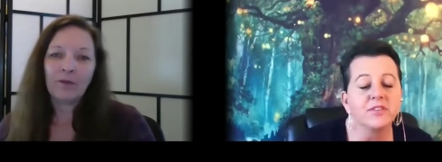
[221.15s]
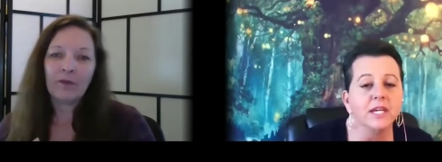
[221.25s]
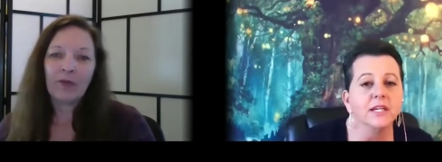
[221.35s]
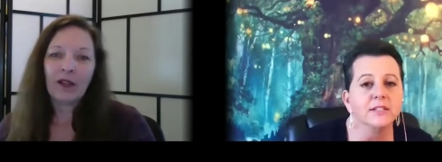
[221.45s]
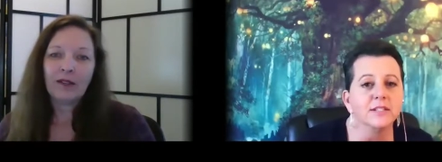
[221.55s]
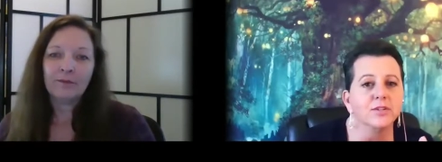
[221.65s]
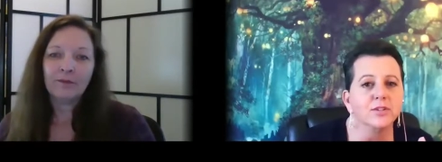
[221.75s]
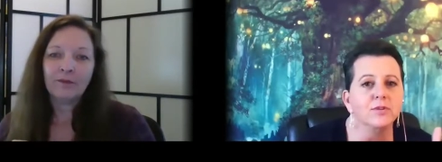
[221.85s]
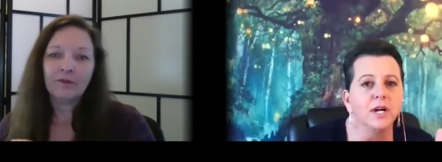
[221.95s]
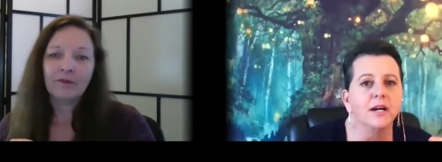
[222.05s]
Speaker 1: thing until
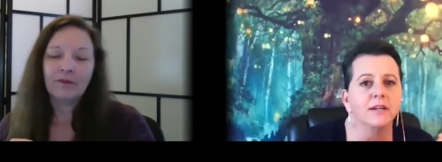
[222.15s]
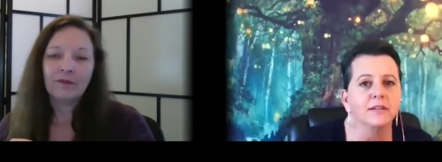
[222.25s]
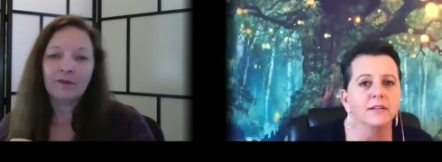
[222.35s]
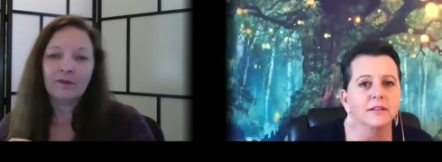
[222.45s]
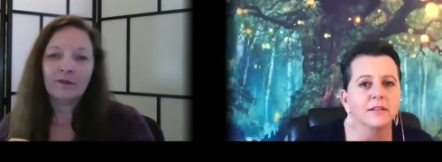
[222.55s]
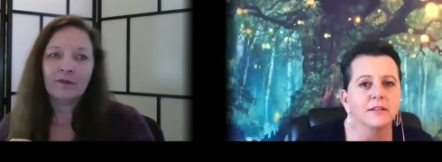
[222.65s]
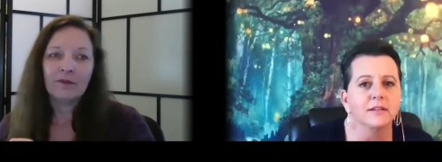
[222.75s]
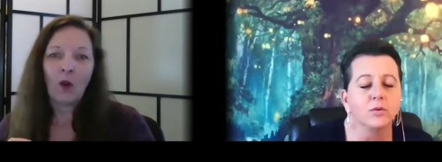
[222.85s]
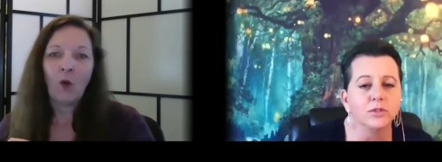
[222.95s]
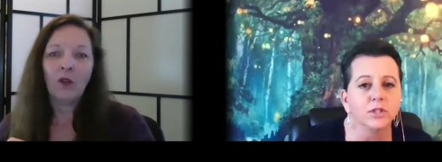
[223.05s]
you got
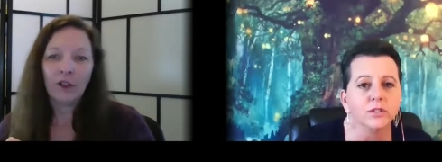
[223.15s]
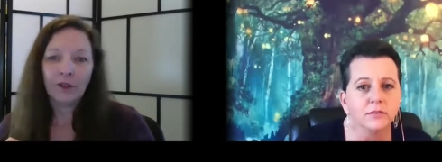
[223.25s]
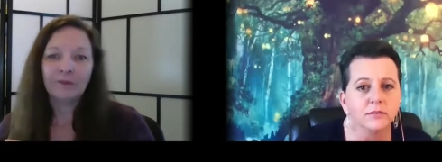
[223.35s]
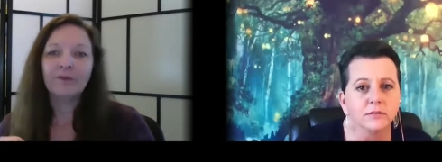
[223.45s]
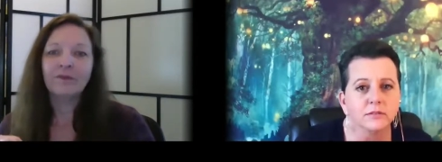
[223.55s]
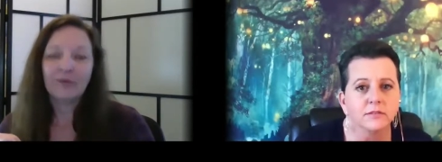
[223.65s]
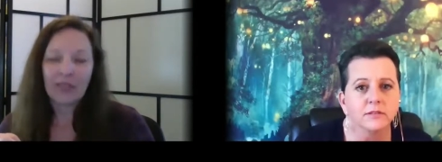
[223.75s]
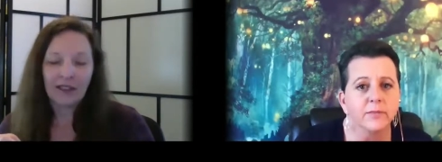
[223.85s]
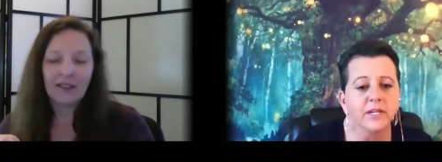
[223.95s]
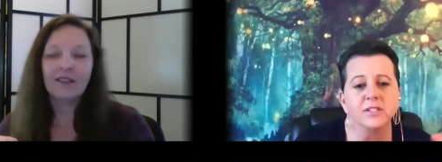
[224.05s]
older? older? Yes.
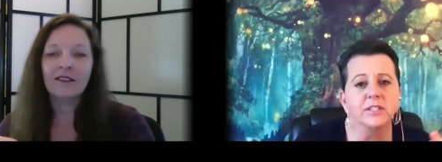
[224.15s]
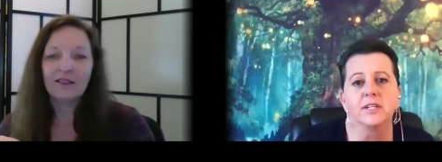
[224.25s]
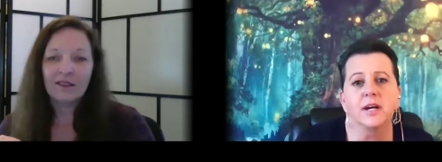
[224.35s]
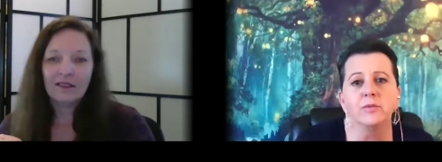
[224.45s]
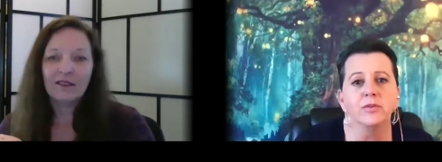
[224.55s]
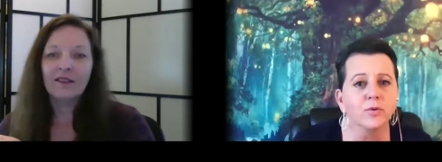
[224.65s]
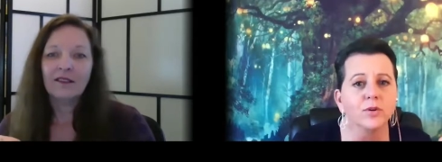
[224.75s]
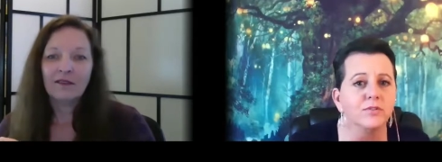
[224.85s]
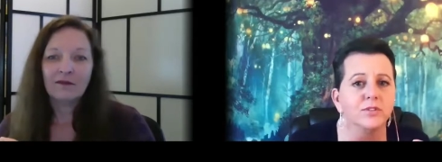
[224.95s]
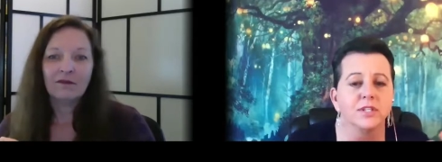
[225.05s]
Because at the time you're four,
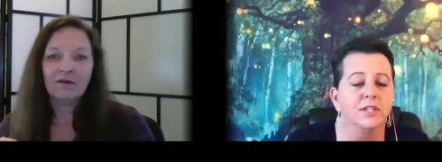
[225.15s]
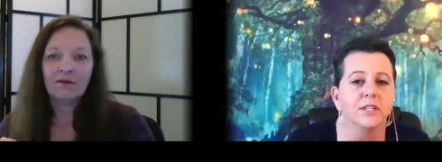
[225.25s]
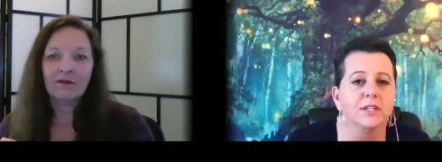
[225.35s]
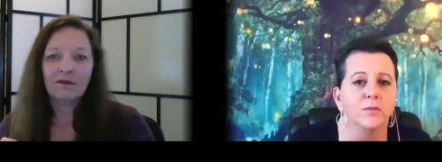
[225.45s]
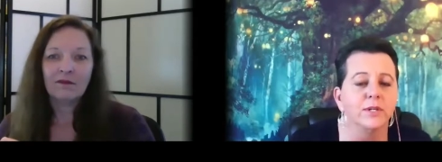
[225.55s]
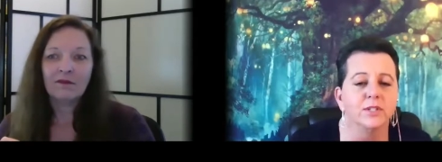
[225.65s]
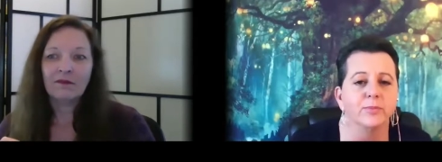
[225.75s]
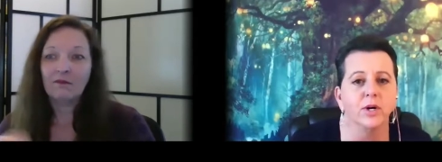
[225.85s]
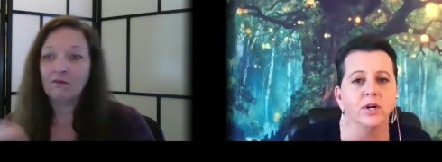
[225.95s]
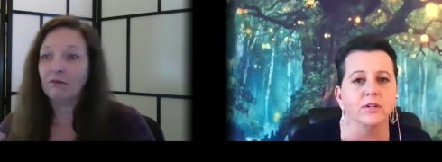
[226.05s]
you just think that you went to the
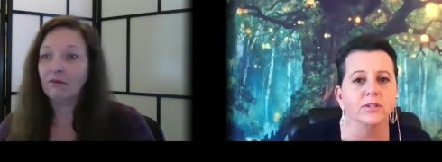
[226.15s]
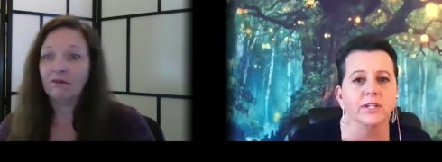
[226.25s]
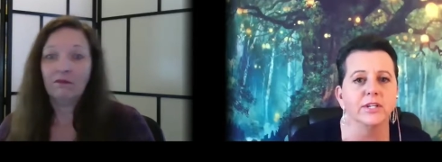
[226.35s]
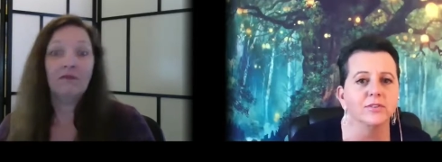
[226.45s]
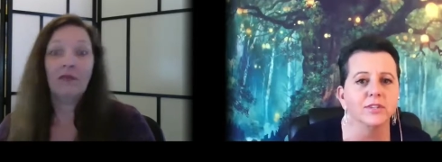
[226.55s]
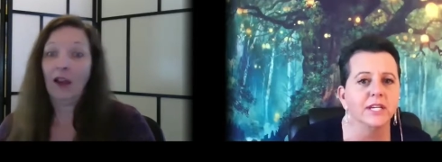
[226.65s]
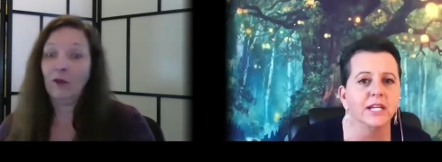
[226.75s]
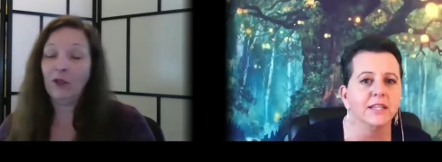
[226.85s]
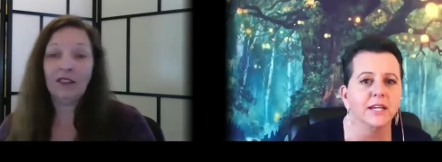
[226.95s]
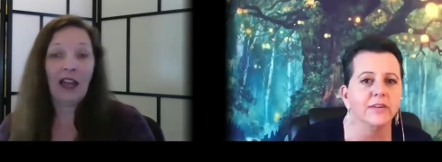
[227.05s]
park. Like you don't think.
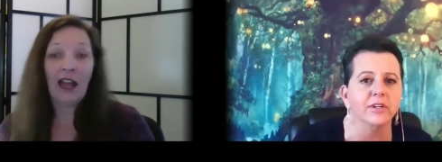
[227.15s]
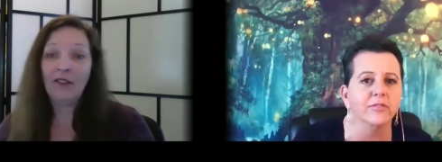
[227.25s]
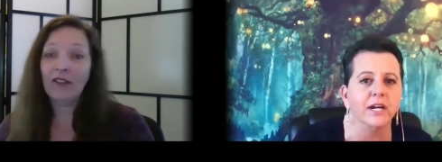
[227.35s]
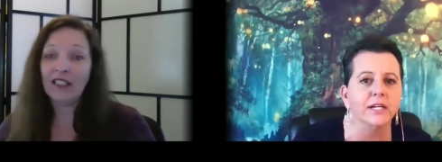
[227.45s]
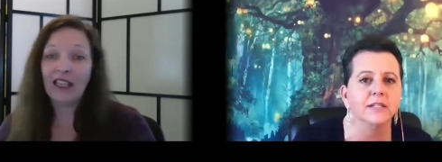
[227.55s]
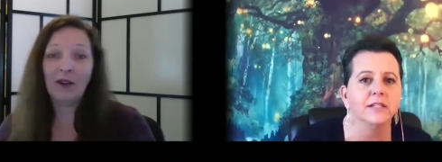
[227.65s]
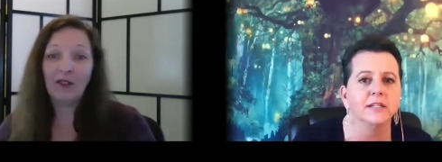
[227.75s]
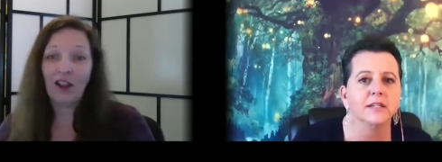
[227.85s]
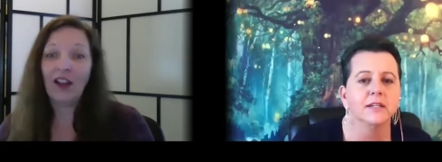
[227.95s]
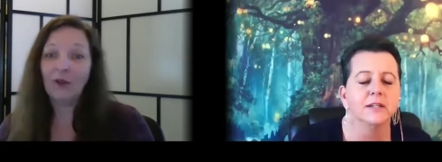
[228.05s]
Speaker 2: obviously, I
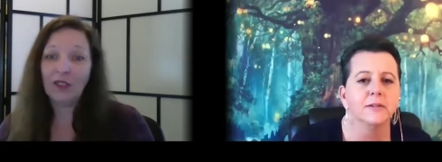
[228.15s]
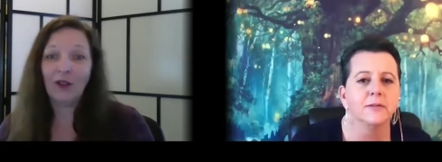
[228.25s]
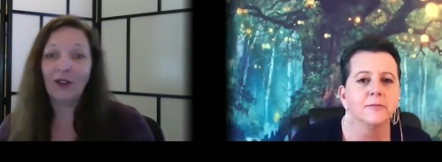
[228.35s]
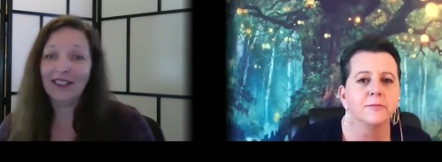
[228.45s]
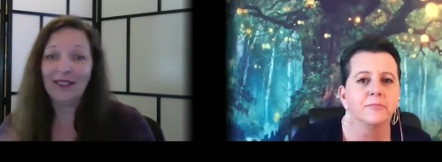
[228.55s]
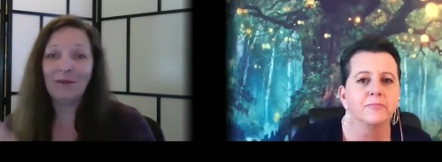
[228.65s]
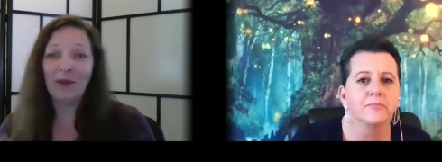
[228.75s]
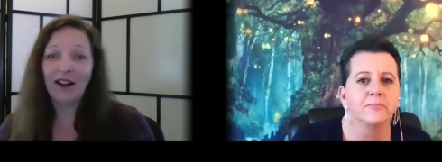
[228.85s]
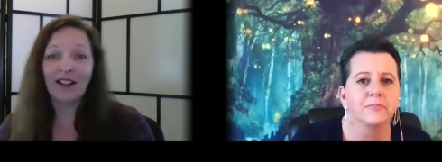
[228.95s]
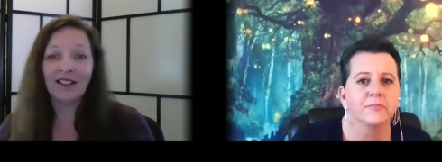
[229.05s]
thought I was going to the
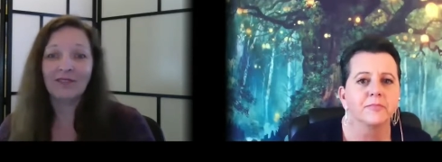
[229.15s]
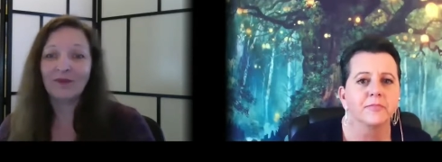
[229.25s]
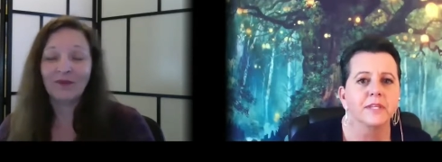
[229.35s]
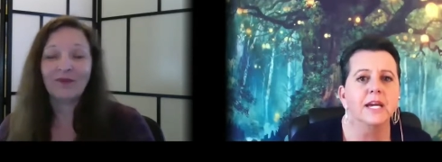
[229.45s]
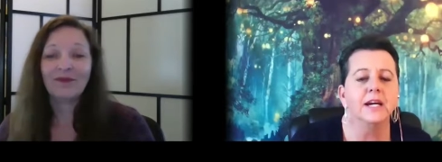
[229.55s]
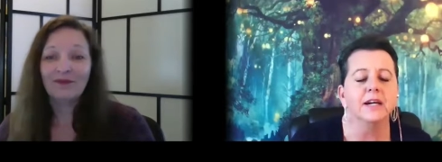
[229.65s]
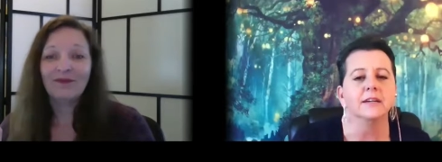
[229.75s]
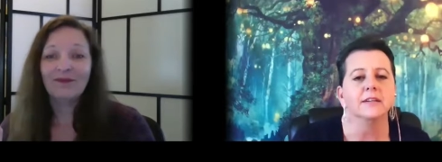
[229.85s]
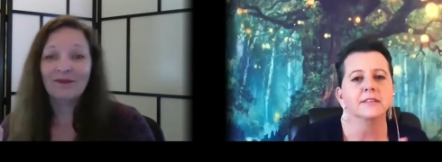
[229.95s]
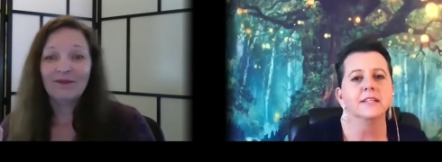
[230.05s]
park.
Speaker 1: Yeah,
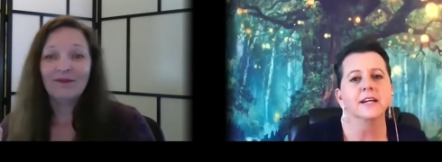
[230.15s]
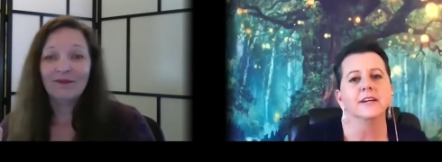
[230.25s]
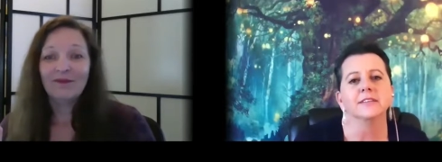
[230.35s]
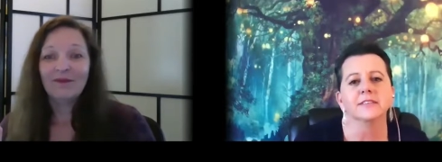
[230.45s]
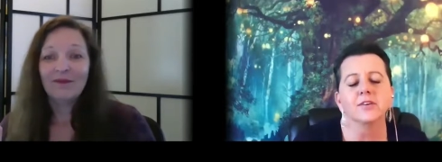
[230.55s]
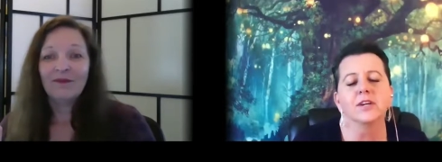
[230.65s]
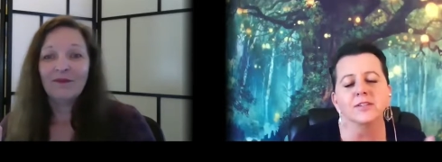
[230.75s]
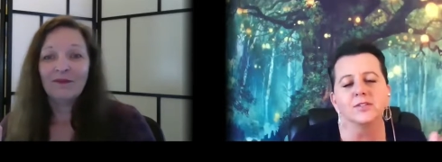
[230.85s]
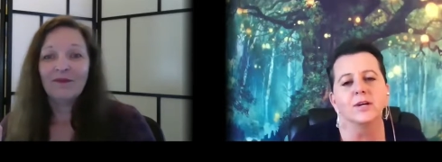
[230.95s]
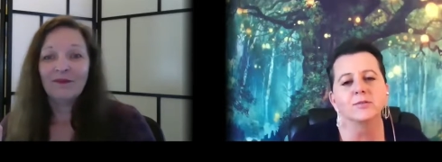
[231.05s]
yeah. Okay,
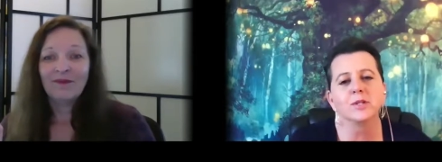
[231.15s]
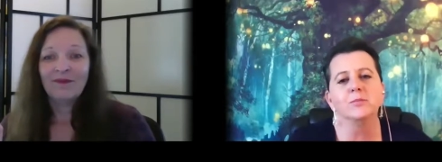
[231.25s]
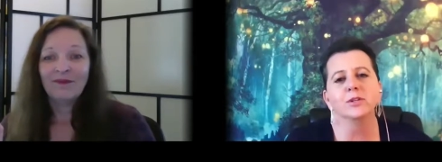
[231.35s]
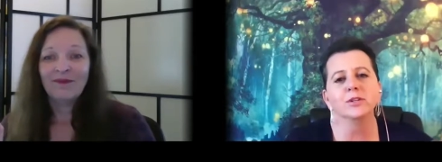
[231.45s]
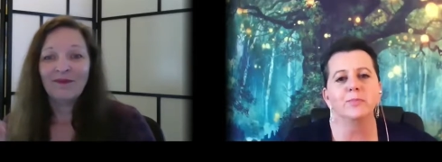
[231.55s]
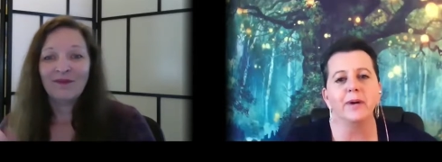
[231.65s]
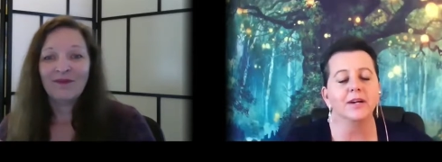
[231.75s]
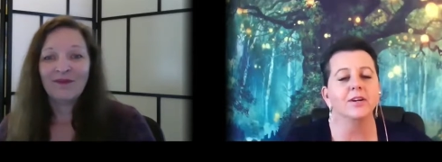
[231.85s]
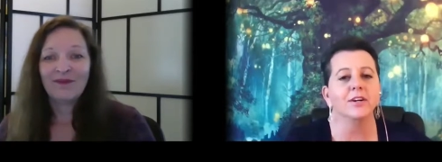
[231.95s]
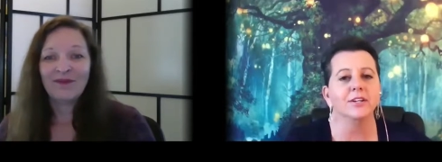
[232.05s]
so that was something you looked
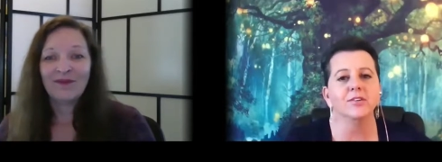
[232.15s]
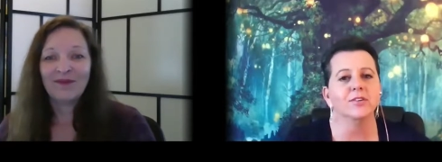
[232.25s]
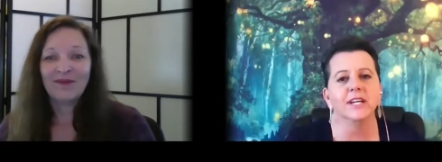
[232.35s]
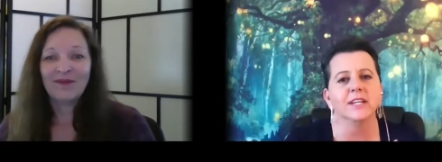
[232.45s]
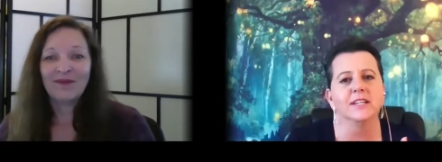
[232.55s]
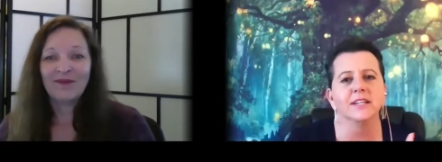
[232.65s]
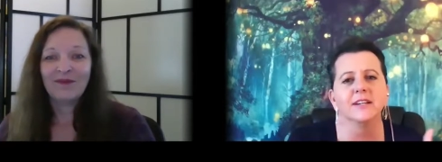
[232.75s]
back on and you're like,